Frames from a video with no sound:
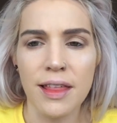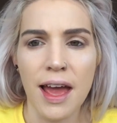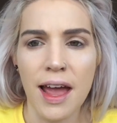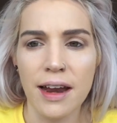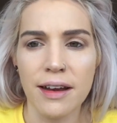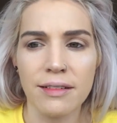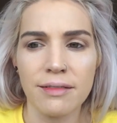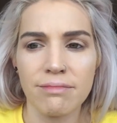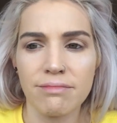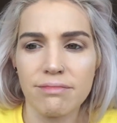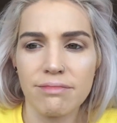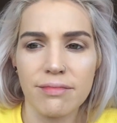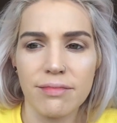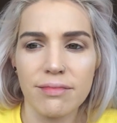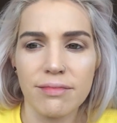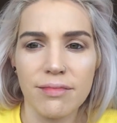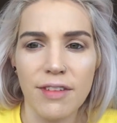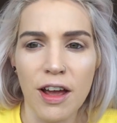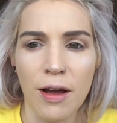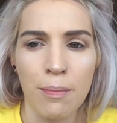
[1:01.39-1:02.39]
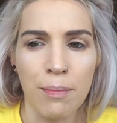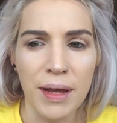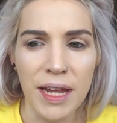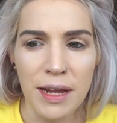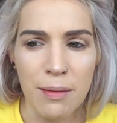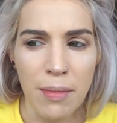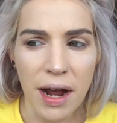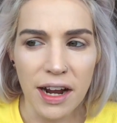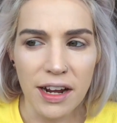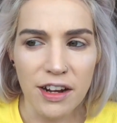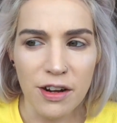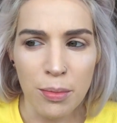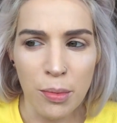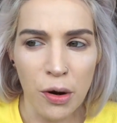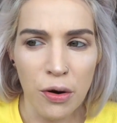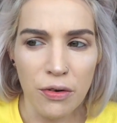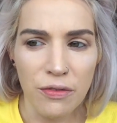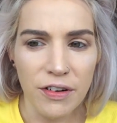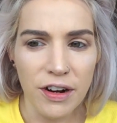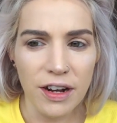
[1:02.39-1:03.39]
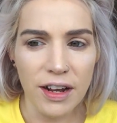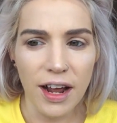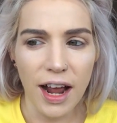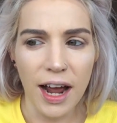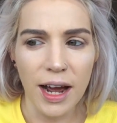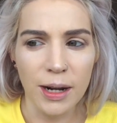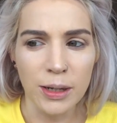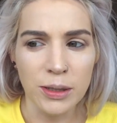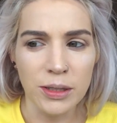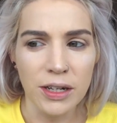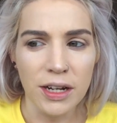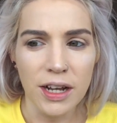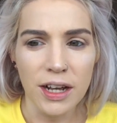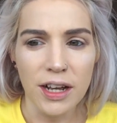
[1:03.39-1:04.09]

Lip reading: then a bee might come over and